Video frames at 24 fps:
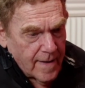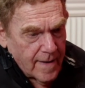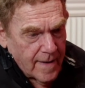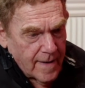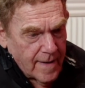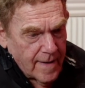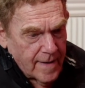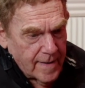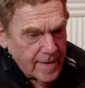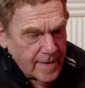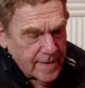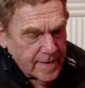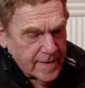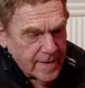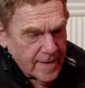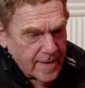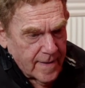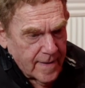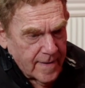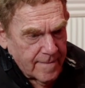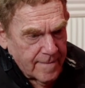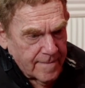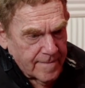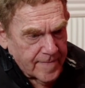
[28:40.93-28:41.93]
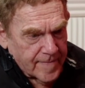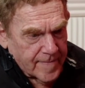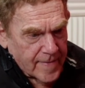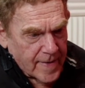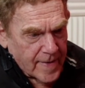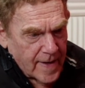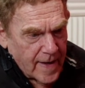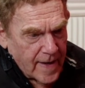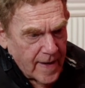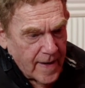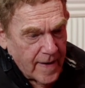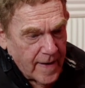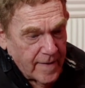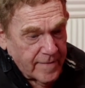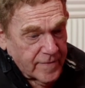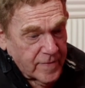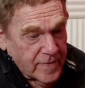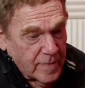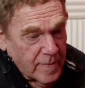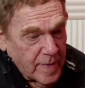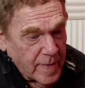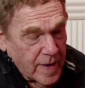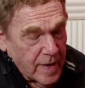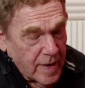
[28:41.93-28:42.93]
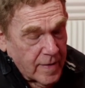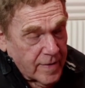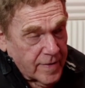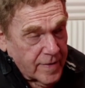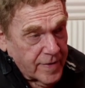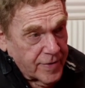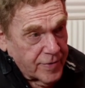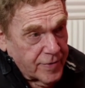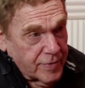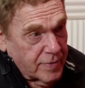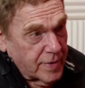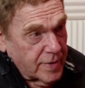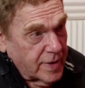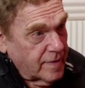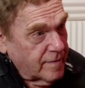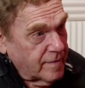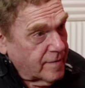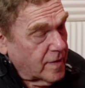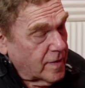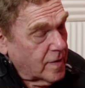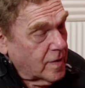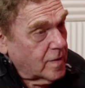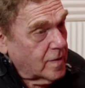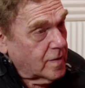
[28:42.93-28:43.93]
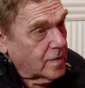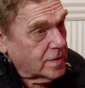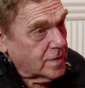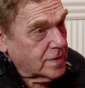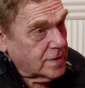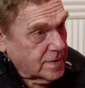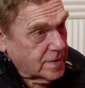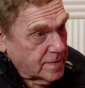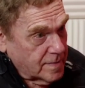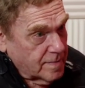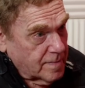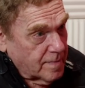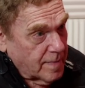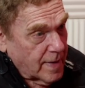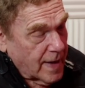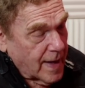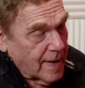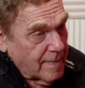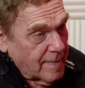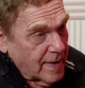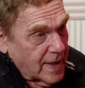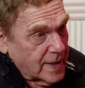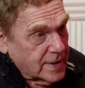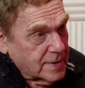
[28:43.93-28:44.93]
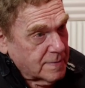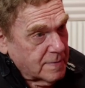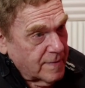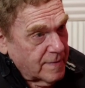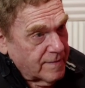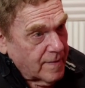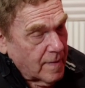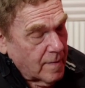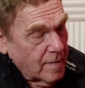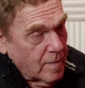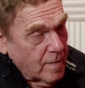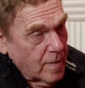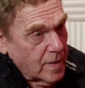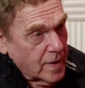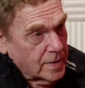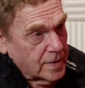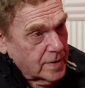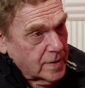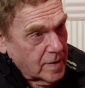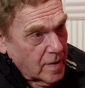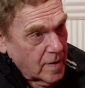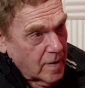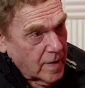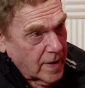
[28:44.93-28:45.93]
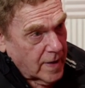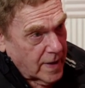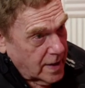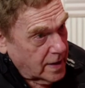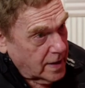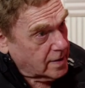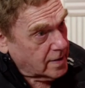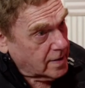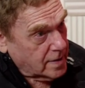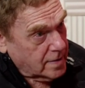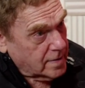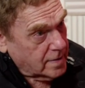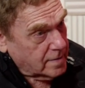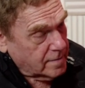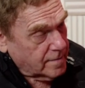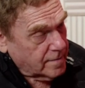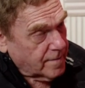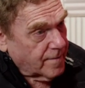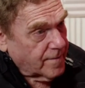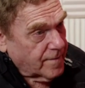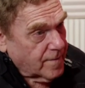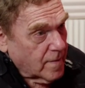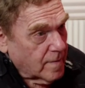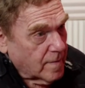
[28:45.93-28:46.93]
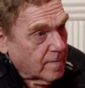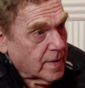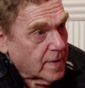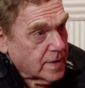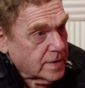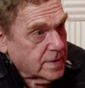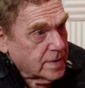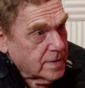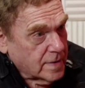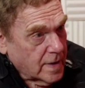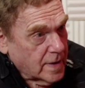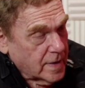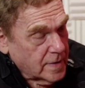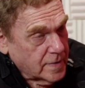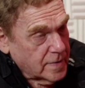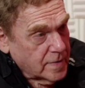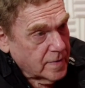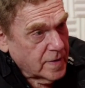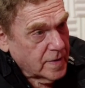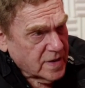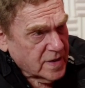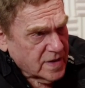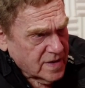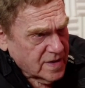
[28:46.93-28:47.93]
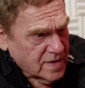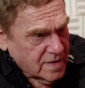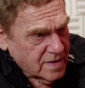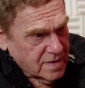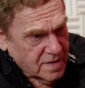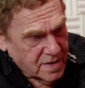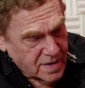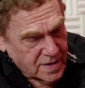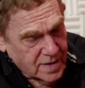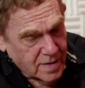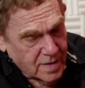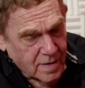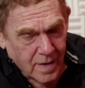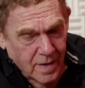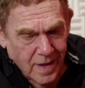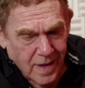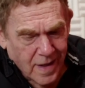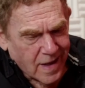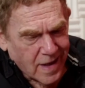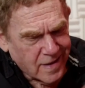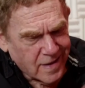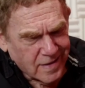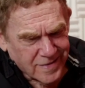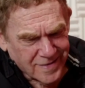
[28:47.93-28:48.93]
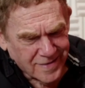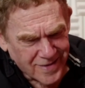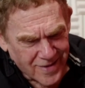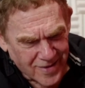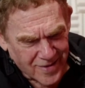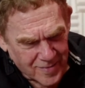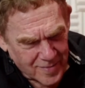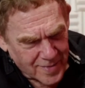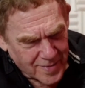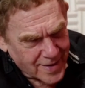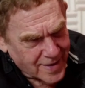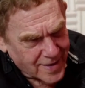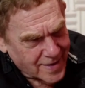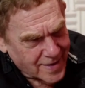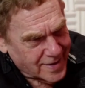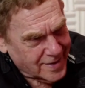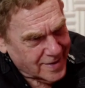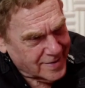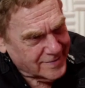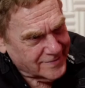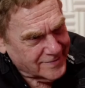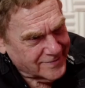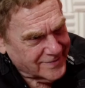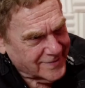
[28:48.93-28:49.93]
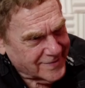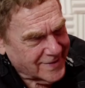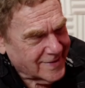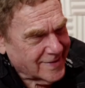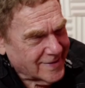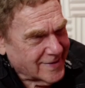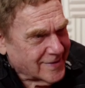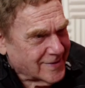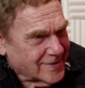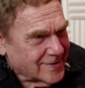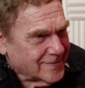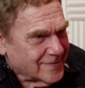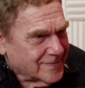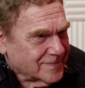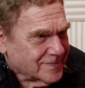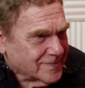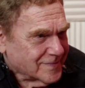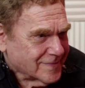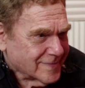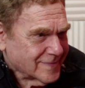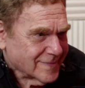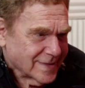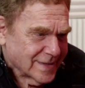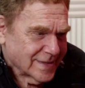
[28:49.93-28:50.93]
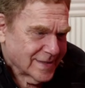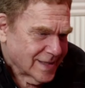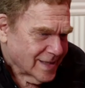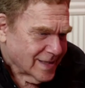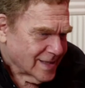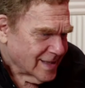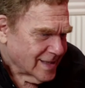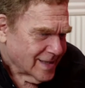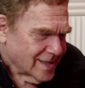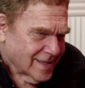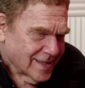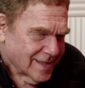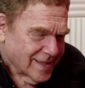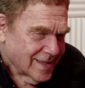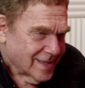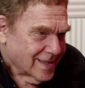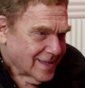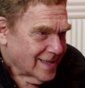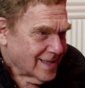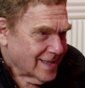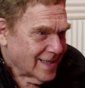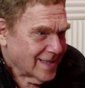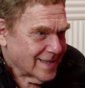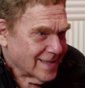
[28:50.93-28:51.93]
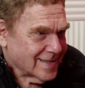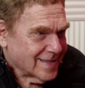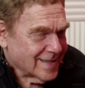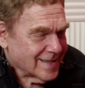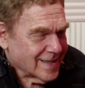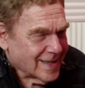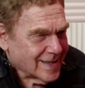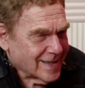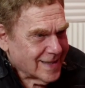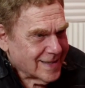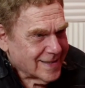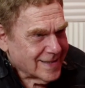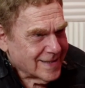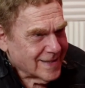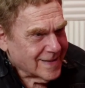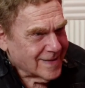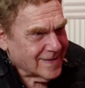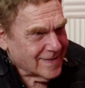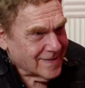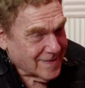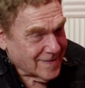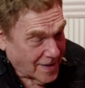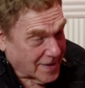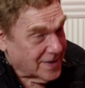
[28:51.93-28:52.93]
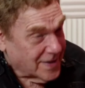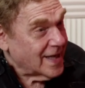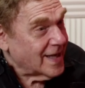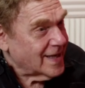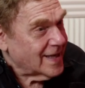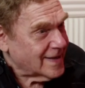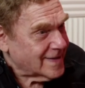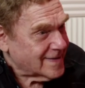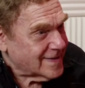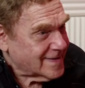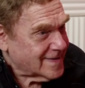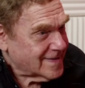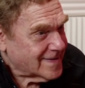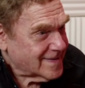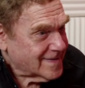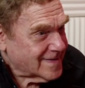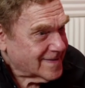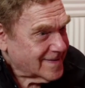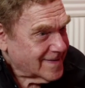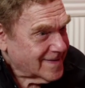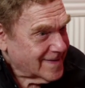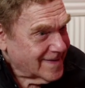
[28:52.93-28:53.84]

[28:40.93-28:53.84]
And after about three of those, Bob asked me if I wanted to go to England for 4 months and do this. And I said, oh, I don't know, man. You know, that's a yes.